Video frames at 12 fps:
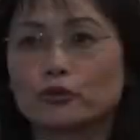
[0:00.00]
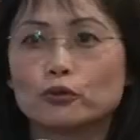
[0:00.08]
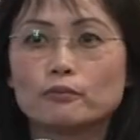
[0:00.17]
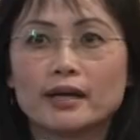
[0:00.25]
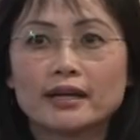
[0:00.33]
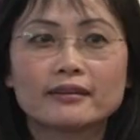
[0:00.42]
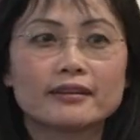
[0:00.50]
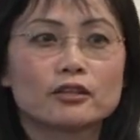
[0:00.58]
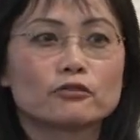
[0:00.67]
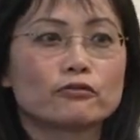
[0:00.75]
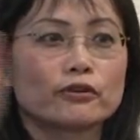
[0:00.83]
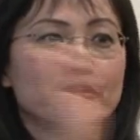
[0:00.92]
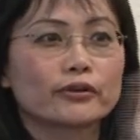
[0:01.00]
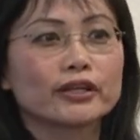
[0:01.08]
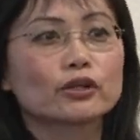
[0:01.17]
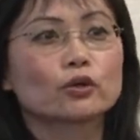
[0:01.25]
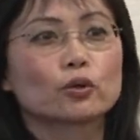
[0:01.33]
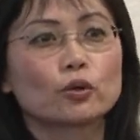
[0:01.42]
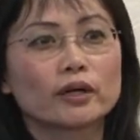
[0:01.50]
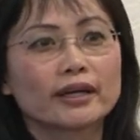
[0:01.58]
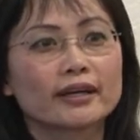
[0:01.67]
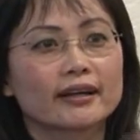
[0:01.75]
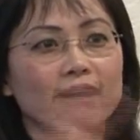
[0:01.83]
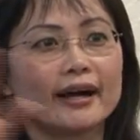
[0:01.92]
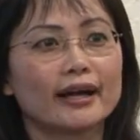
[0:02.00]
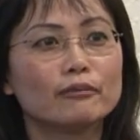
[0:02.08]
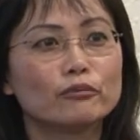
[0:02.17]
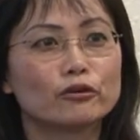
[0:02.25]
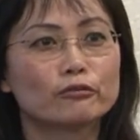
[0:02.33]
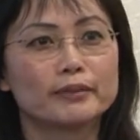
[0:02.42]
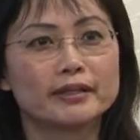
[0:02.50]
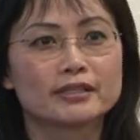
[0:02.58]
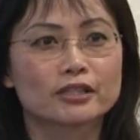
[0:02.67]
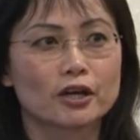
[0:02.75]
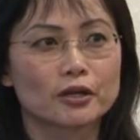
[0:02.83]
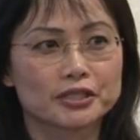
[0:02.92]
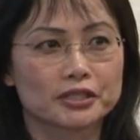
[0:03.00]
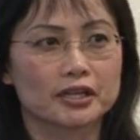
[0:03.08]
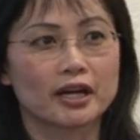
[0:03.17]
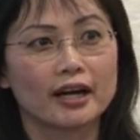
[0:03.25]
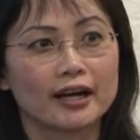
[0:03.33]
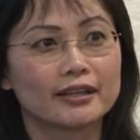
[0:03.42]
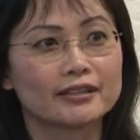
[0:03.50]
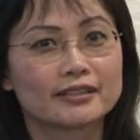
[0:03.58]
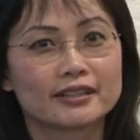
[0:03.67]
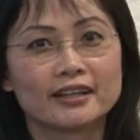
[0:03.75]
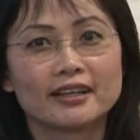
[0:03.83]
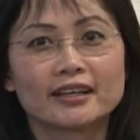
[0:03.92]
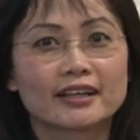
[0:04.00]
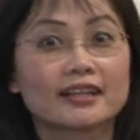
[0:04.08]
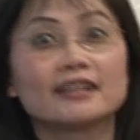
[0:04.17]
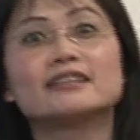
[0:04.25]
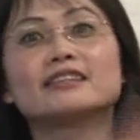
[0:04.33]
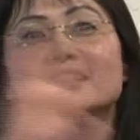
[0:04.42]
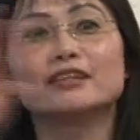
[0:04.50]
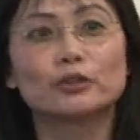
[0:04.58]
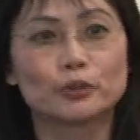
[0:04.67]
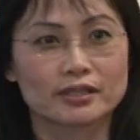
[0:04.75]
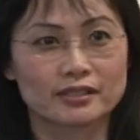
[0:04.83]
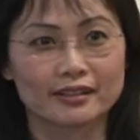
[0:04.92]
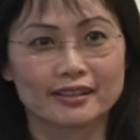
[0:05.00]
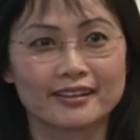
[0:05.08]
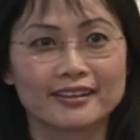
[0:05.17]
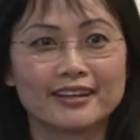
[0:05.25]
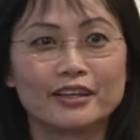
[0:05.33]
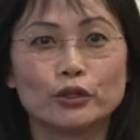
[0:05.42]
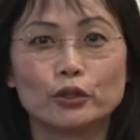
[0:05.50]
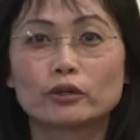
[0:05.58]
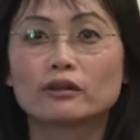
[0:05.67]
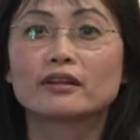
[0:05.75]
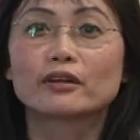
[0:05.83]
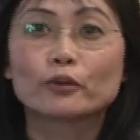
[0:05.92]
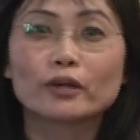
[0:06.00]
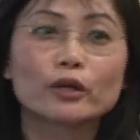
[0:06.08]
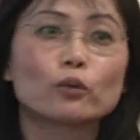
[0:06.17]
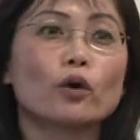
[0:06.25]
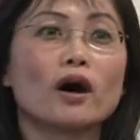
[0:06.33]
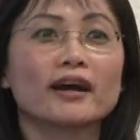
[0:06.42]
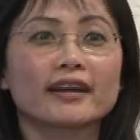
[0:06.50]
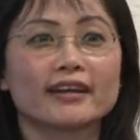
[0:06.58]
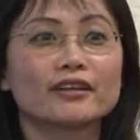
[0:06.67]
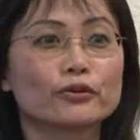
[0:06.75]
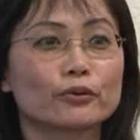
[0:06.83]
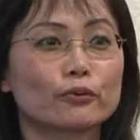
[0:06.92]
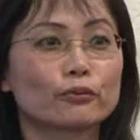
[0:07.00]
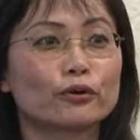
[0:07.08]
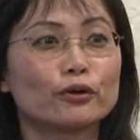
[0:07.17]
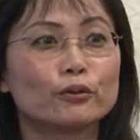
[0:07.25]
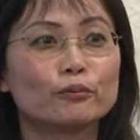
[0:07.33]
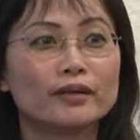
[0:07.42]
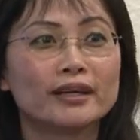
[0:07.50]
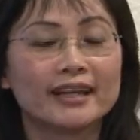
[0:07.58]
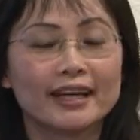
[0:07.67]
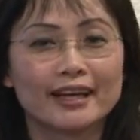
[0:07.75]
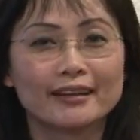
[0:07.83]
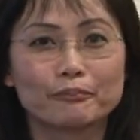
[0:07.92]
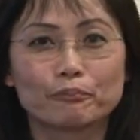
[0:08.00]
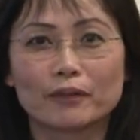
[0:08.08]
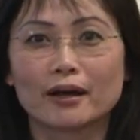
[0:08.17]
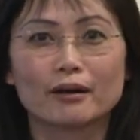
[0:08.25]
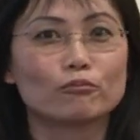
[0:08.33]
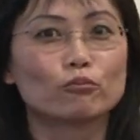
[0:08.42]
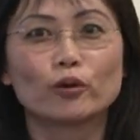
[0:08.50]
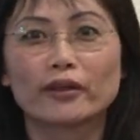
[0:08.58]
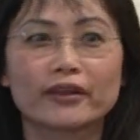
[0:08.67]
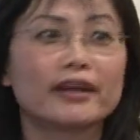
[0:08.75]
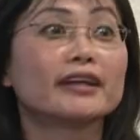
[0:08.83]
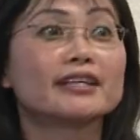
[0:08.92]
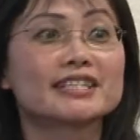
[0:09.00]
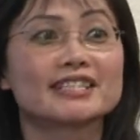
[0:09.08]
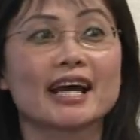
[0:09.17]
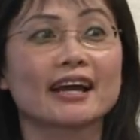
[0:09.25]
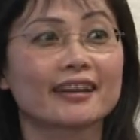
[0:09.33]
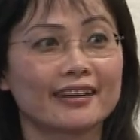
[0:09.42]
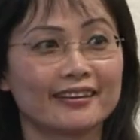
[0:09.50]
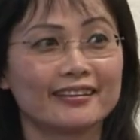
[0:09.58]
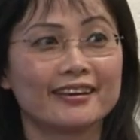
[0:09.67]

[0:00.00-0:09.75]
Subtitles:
you make these very quick eye movements called saccades continuously. You can literally walk into a room and within a second